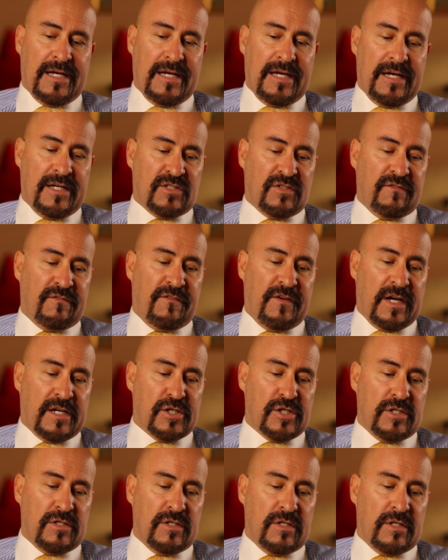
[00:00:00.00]
as
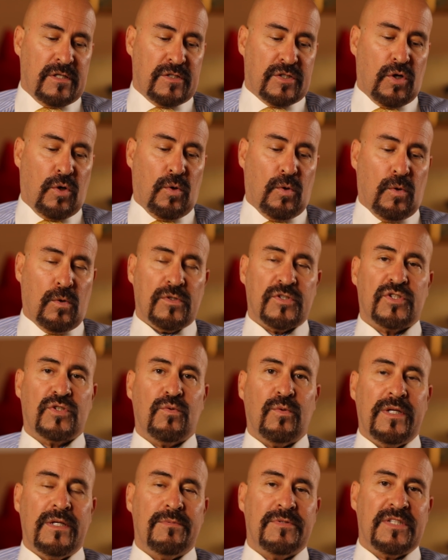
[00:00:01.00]
infection toll
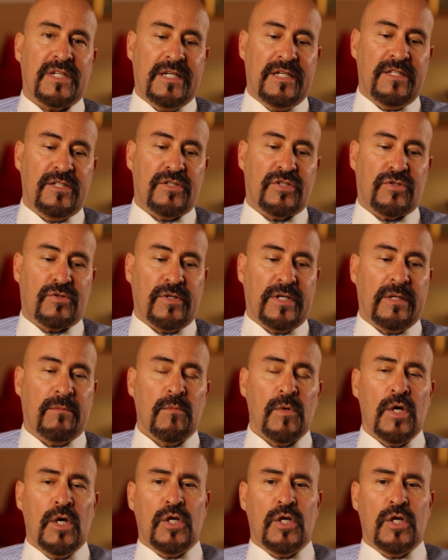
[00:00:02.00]
sweeps industry.